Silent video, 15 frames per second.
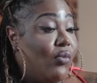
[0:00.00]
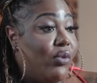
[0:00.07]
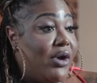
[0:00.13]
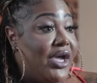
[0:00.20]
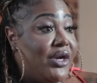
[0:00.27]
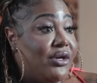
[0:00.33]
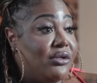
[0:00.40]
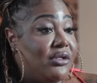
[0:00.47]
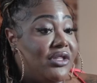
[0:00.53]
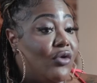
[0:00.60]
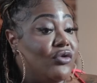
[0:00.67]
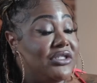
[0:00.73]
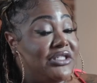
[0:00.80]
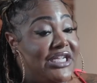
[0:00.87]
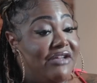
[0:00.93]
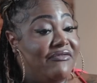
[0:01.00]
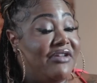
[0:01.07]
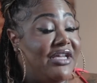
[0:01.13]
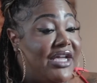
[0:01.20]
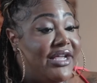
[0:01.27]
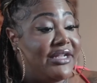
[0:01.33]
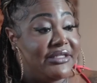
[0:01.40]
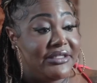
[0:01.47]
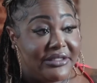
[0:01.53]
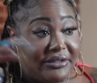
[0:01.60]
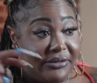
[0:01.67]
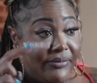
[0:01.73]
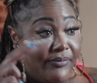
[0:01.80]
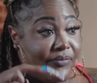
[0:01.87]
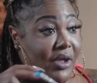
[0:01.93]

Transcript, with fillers: When those deviants